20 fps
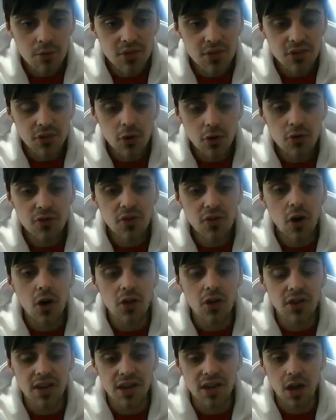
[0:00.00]
so
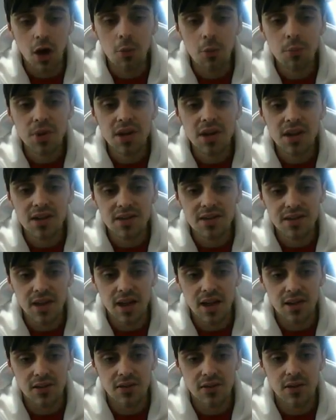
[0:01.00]
far the company
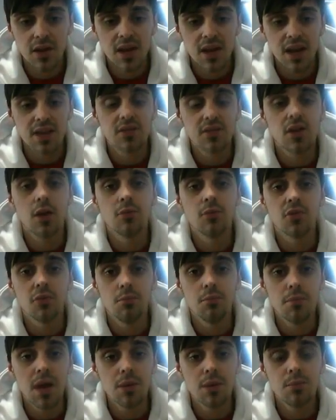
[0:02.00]
stats in terms
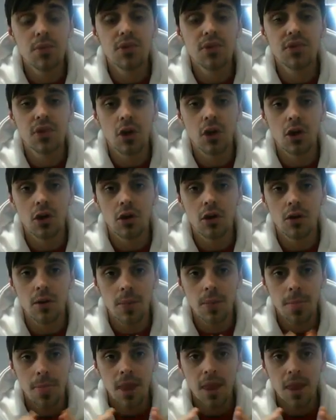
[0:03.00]
of members have